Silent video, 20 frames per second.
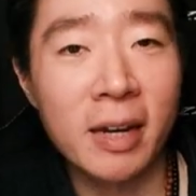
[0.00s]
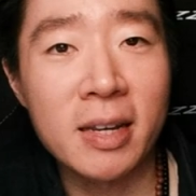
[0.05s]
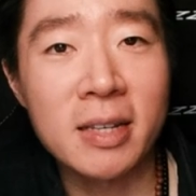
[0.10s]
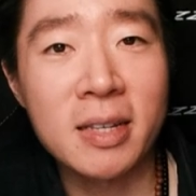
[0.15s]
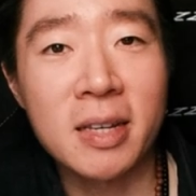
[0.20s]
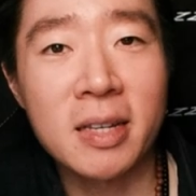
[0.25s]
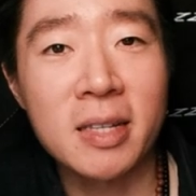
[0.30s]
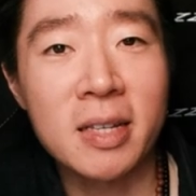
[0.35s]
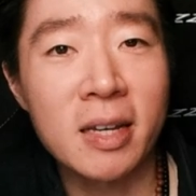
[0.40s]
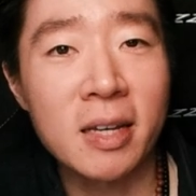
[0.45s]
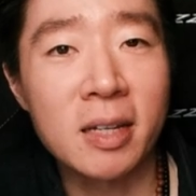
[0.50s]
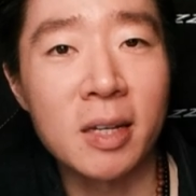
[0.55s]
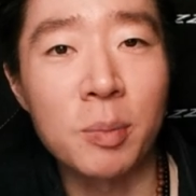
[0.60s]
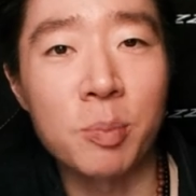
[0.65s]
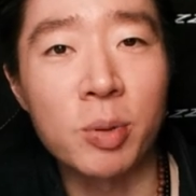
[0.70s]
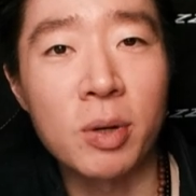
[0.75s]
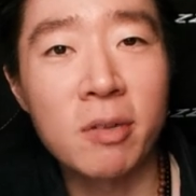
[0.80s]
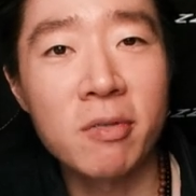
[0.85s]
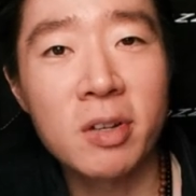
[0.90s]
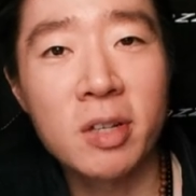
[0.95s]
as I said in the
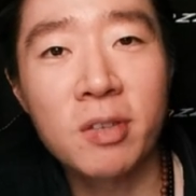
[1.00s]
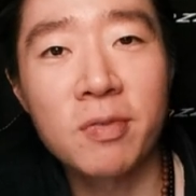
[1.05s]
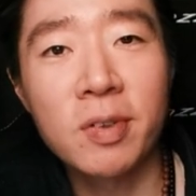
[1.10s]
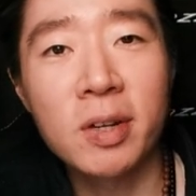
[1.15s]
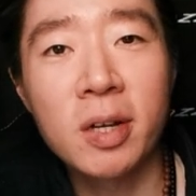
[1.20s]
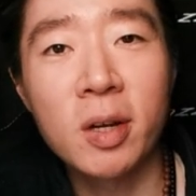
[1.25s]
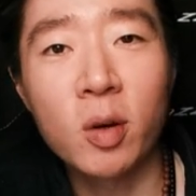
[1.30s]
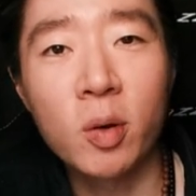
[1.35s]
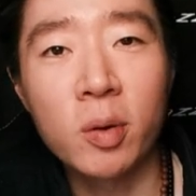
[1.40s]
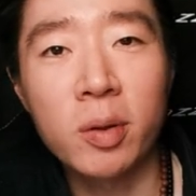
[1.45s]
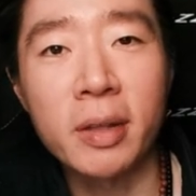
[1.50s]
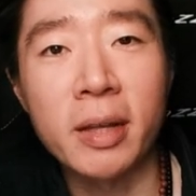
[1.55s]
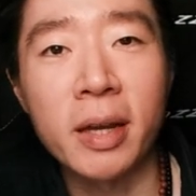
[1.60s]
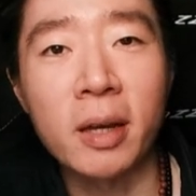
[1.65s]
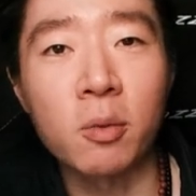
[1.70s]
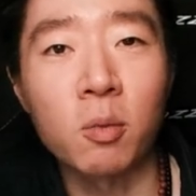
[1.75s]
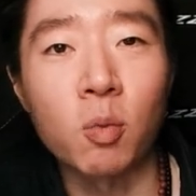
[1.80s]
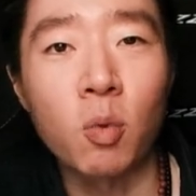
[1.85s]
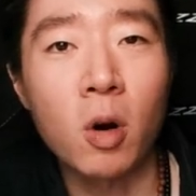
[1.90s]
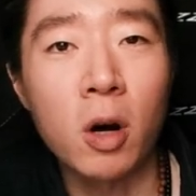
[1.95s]
previous video,
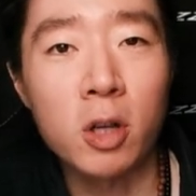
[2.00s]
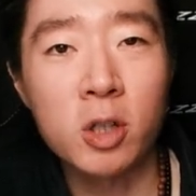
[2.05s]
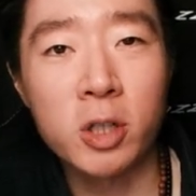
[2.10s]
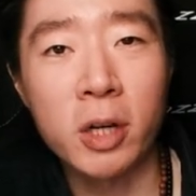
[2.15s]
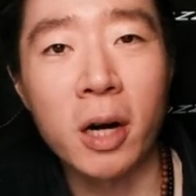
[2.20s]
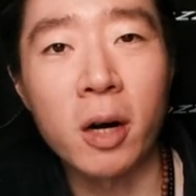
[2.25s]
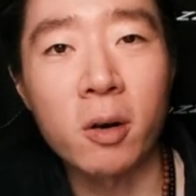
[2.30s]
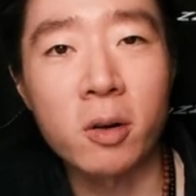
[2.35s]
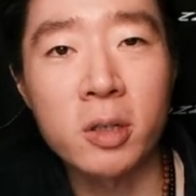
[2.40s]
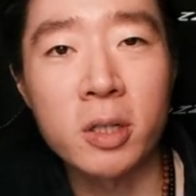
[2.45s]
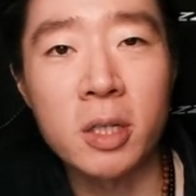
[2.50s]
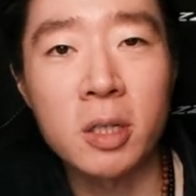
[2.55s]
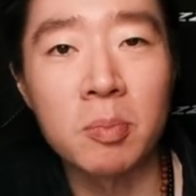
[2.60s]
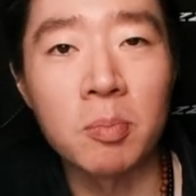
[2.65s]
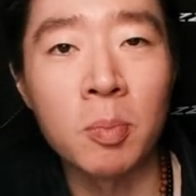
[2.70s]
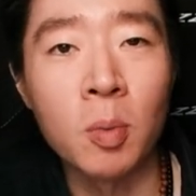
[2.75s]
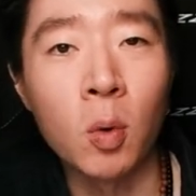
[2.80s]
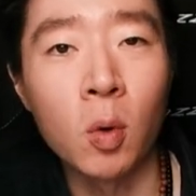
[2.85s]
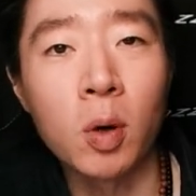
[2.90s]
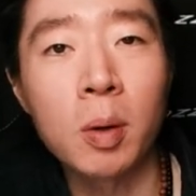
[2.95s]
that watch hours is
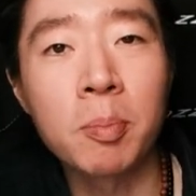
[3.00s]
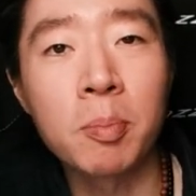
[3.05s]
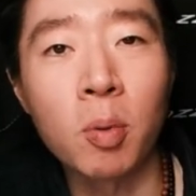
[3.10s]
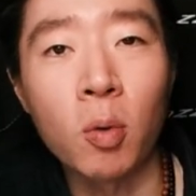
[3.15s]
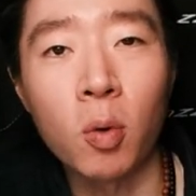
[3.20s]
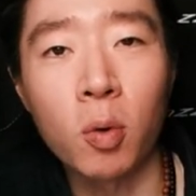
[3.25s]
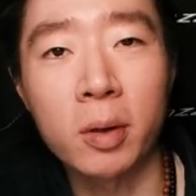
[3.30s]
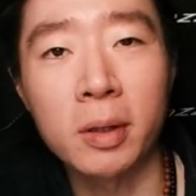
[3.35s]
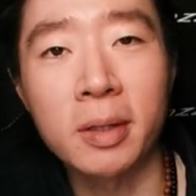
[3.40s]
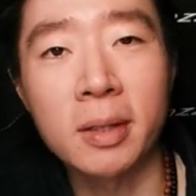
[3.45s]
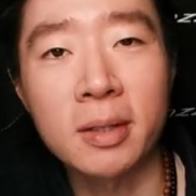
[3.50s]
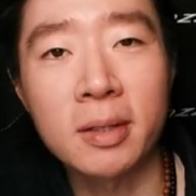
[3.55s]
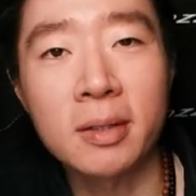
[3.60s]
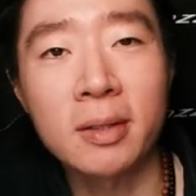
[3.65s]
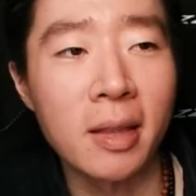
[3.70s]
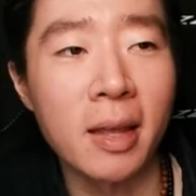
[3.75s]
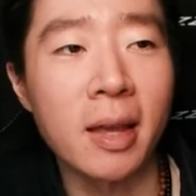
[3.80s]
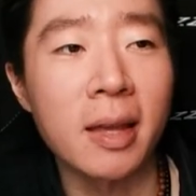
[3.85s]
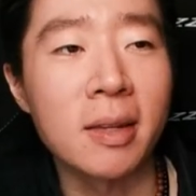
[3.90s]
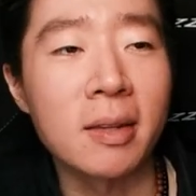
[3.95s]
more important
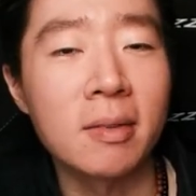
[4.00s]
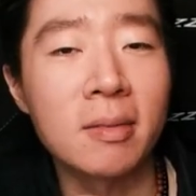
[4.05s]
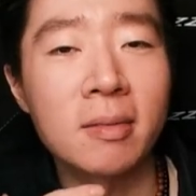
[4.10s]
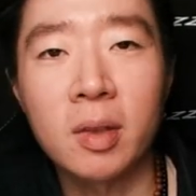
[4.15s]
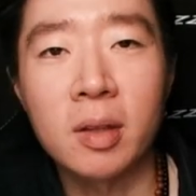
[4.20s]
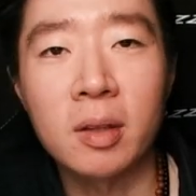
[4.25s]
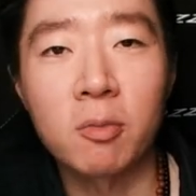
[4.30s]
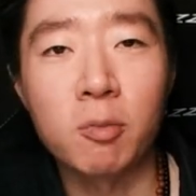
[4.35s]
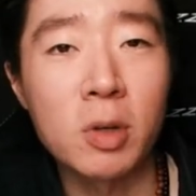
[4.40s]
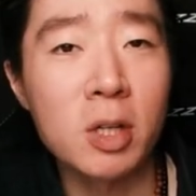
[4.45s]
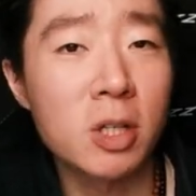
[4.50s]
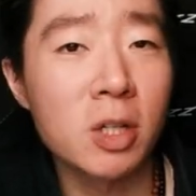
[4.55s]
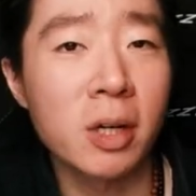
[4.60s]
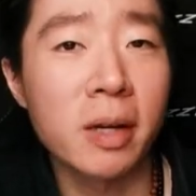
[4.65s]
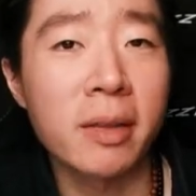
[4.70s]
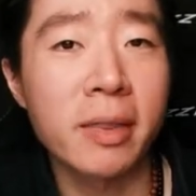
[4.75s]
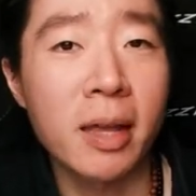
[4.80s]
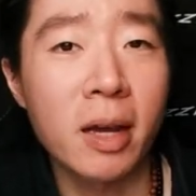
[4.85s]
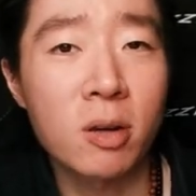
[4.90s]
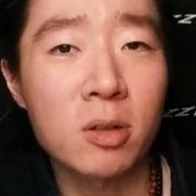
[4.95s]
than reaching
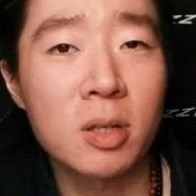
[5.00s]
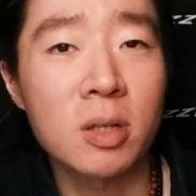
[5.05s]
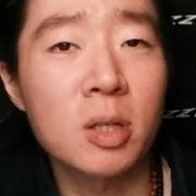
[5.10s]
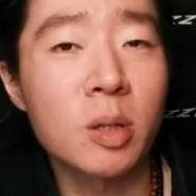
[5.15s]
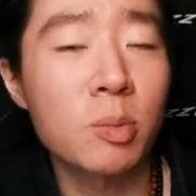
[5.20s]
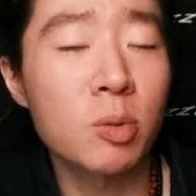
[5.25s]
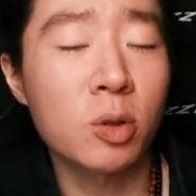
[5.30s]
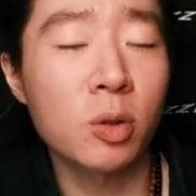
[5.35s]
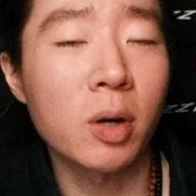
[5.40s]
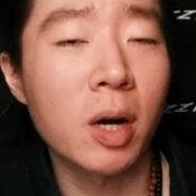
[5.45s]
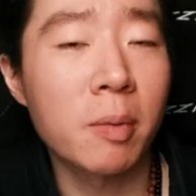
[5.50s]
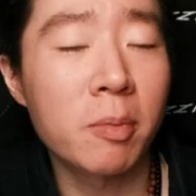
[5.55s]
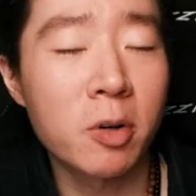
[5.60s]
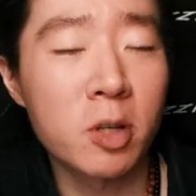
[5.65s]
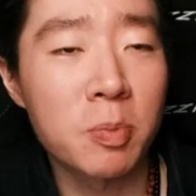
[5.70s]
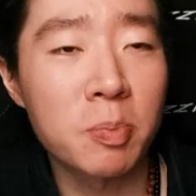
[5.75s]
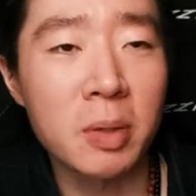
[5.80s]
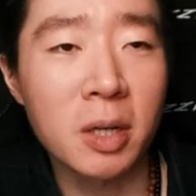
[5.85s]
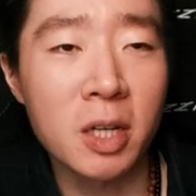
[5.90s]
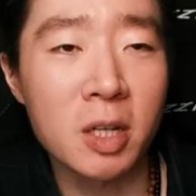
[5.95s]
a thousand
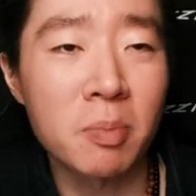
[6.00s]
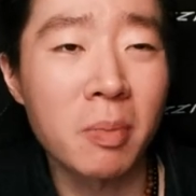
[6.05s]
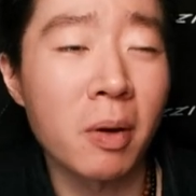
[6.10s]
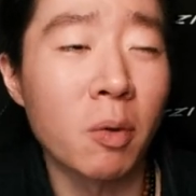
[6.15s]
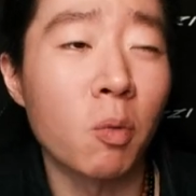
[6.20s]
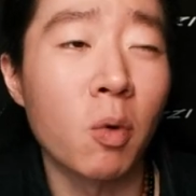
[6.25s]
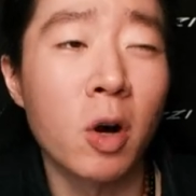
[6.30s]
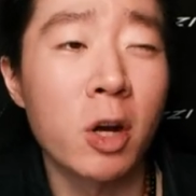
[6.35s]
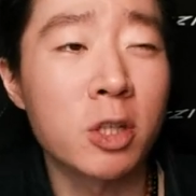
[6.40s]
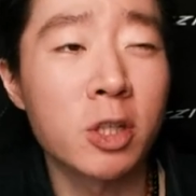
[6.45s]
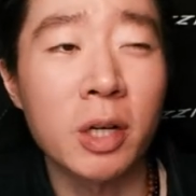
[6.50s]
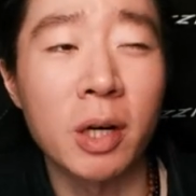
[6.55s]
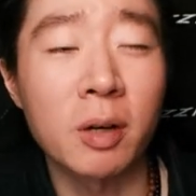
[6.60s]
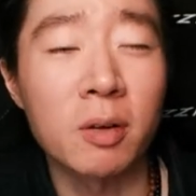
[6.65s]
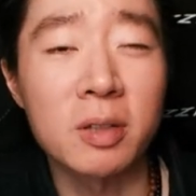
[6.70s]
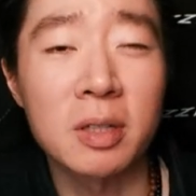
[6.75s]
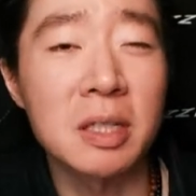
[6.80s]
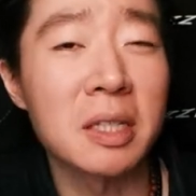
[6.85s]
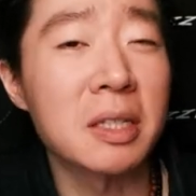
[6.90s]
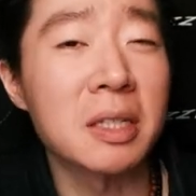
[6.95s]
subscribers because my watch
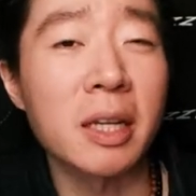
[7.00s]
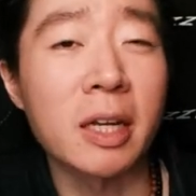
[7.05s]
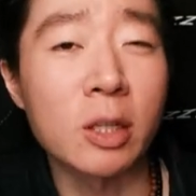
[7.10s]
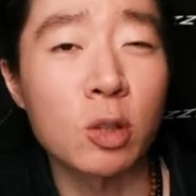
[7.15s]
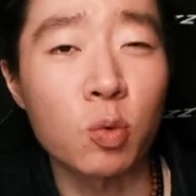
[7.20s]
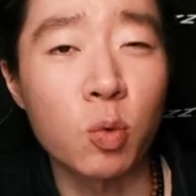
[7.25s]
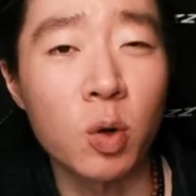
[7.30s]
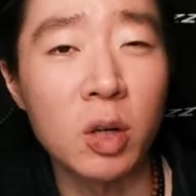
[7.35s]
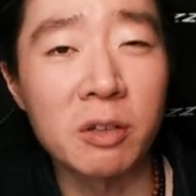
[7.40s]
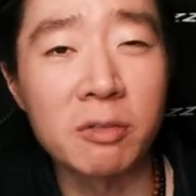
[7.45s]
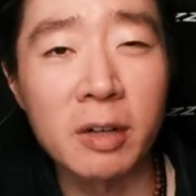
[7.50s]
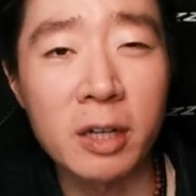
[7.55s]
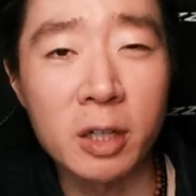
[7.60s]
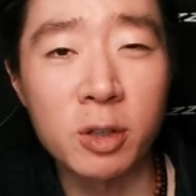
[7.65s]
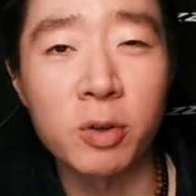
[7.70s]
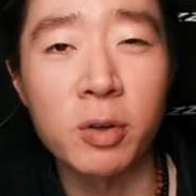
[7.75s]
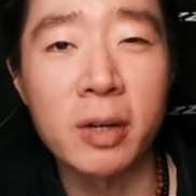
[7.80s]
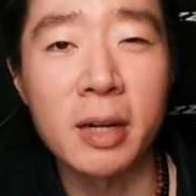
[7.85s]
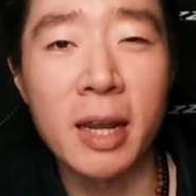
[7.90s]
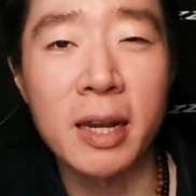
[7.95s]
hours is like
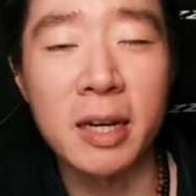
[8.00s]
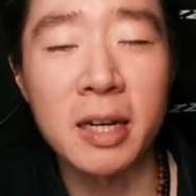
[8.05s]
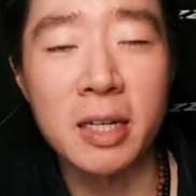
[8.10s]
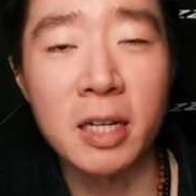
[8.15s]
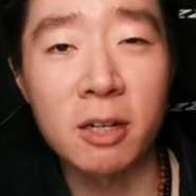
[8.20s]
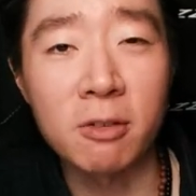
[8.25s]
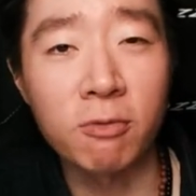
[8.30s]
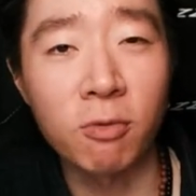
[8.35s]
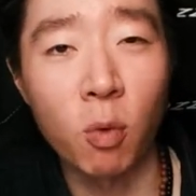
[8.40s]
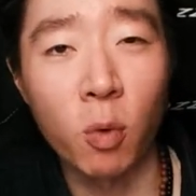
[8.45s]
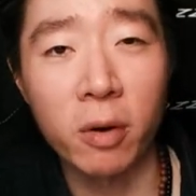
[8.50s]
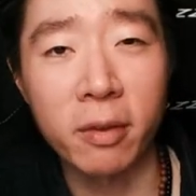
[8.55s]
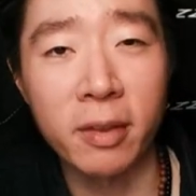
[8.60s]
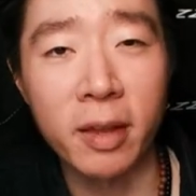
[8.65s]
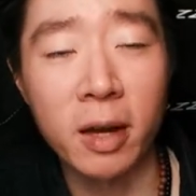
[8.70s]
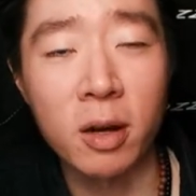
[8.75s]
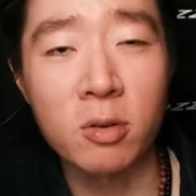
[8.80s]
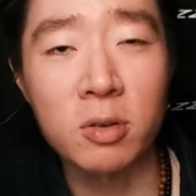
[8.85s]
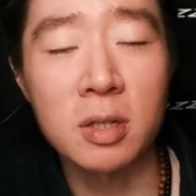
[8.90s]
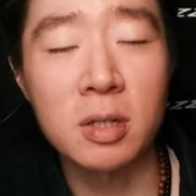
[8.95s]
1200 and I need
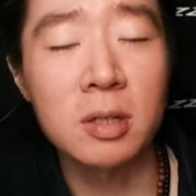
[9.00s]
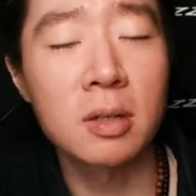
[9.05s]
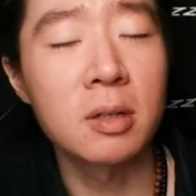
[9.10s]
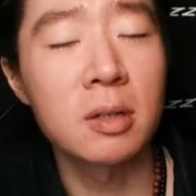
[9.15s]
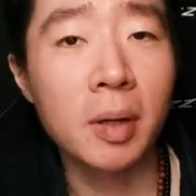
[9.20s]
4000.